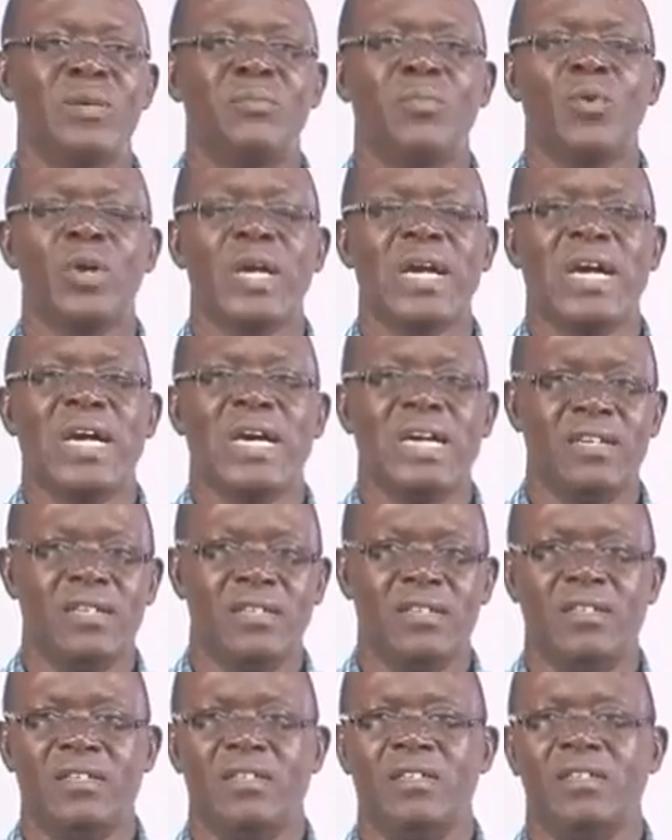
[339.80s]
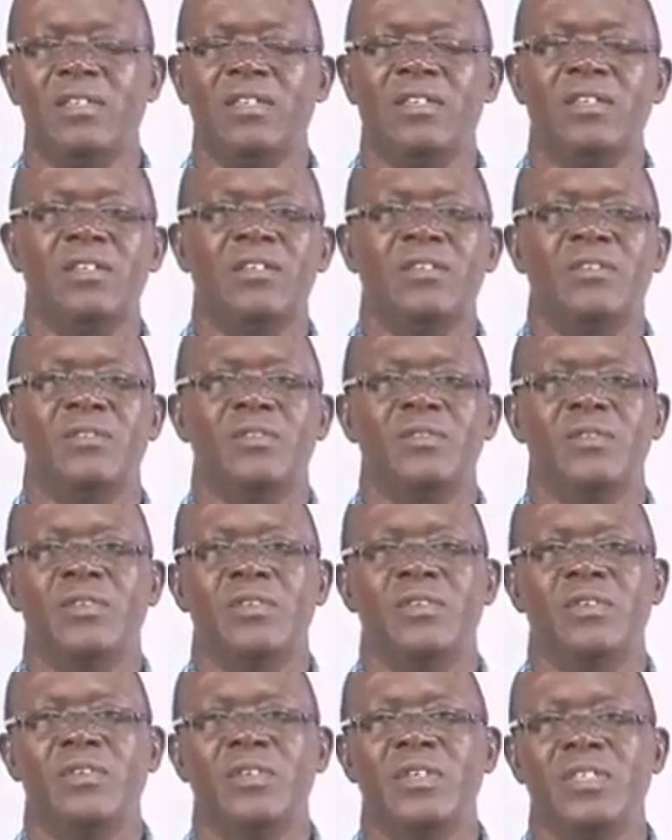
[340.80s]
example, car,
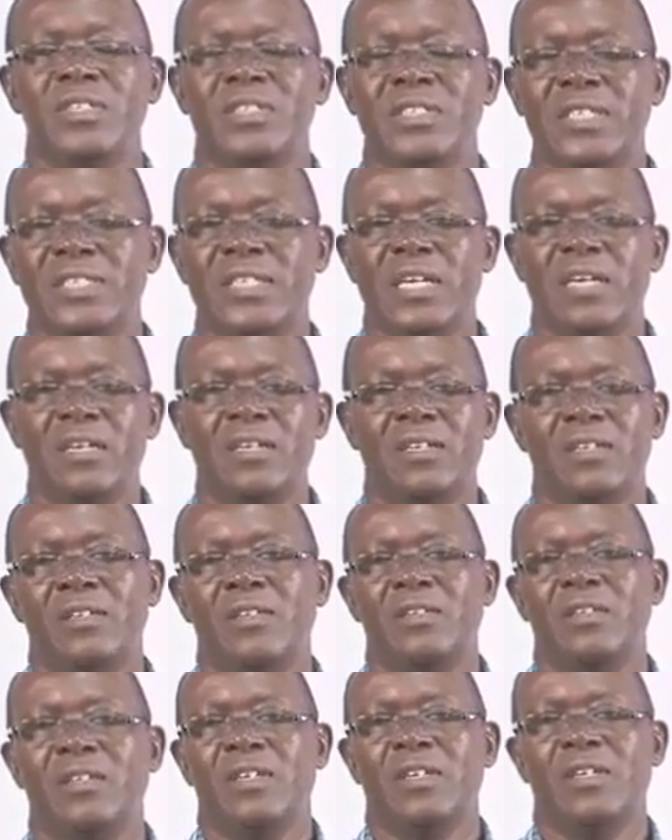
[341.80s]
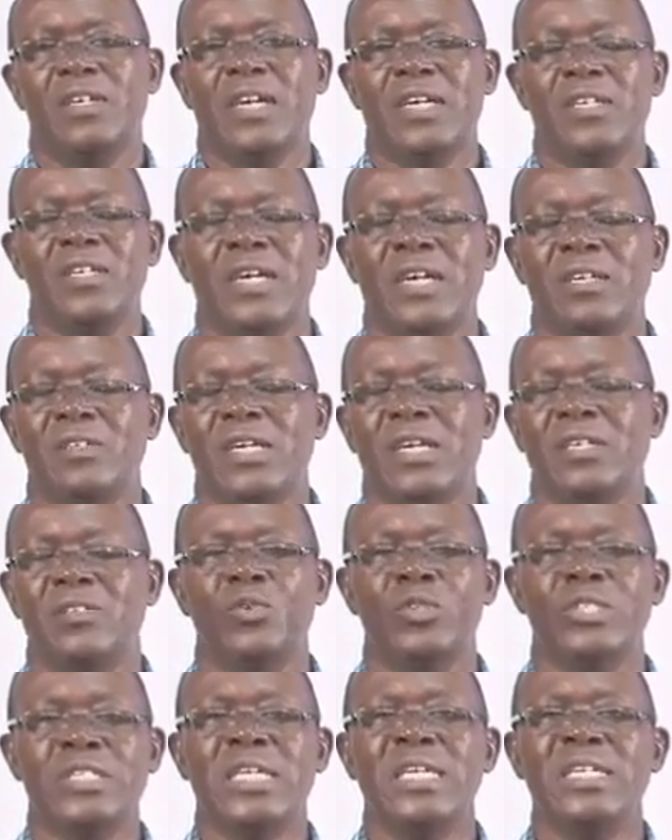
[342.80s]
is data. I
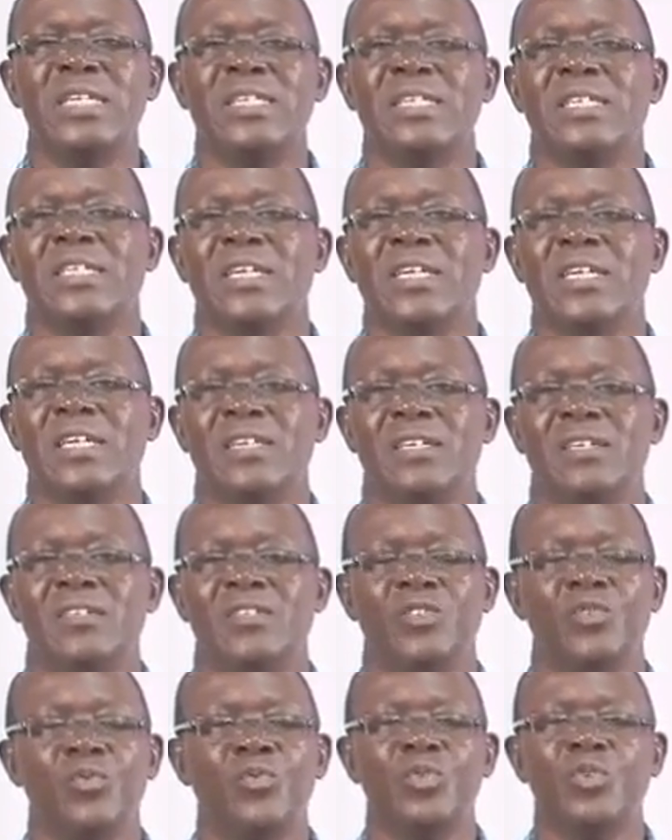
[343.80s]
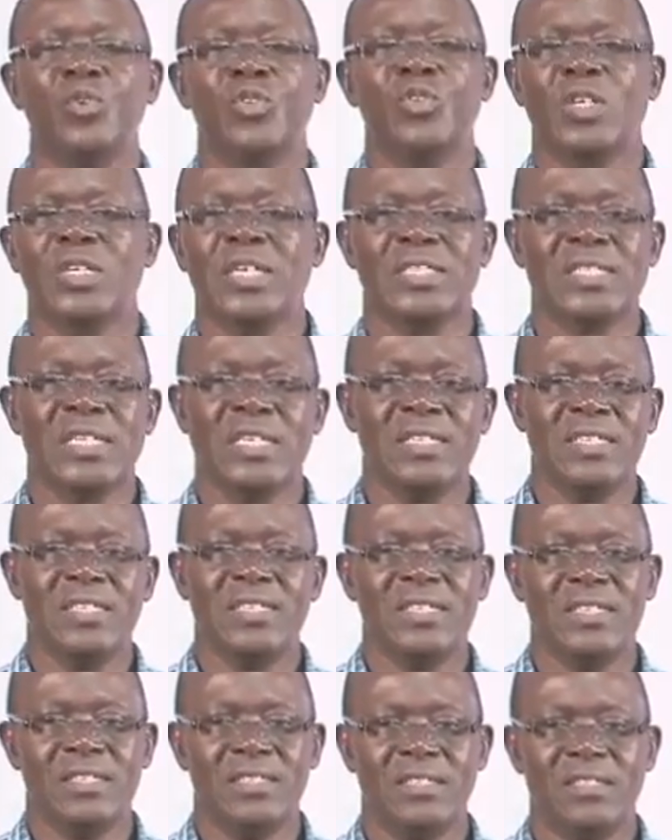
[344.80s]
don't say anything again, you will not understand
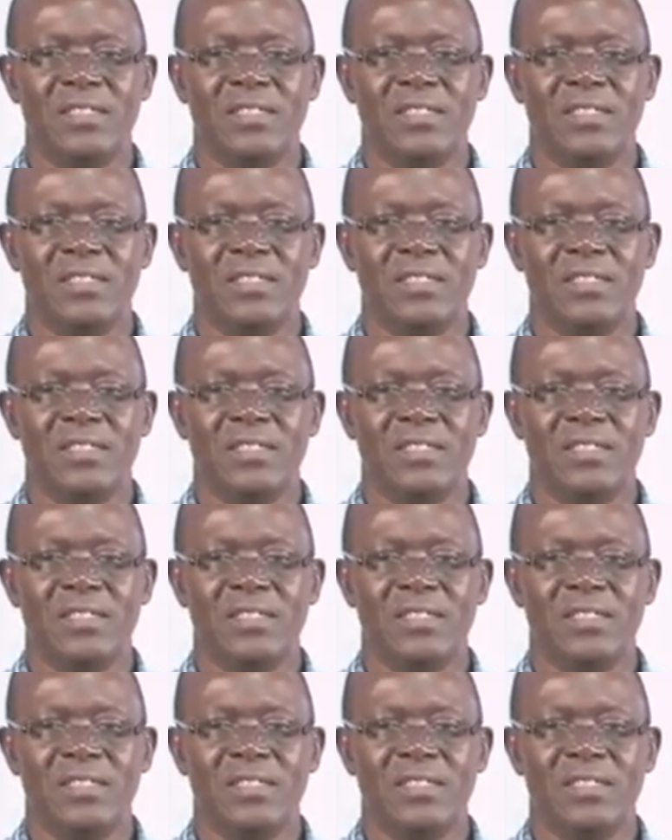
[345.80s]
it.